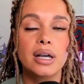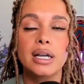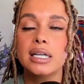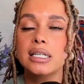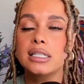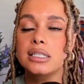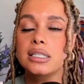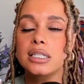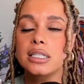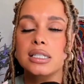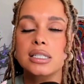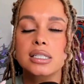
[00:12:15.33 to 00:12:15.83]

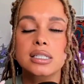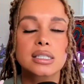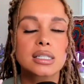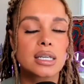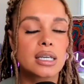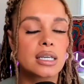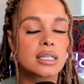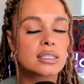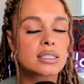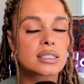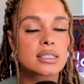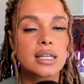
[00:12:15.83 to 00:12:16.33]

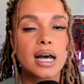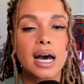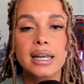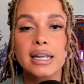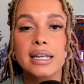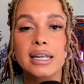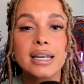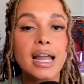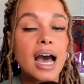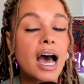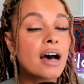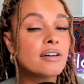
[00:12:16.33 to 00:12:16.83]
It's not
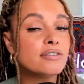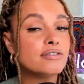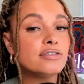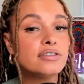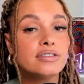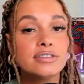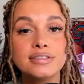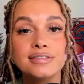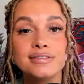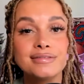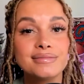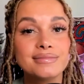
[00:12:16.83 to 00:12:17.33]

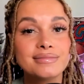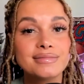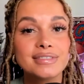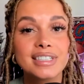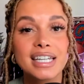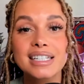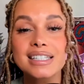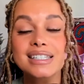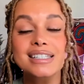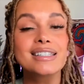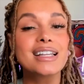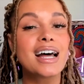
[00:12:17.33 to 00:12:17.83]
enough.
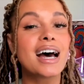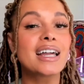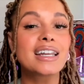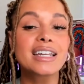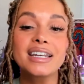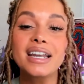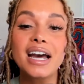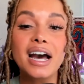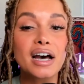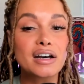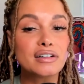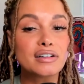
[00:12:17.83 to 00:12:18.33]
It's not
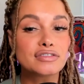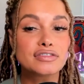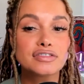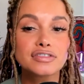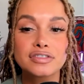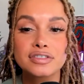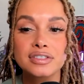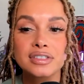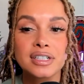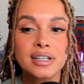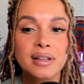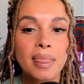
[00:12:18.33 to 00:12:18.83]

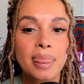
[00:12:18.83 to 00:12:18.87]
enough.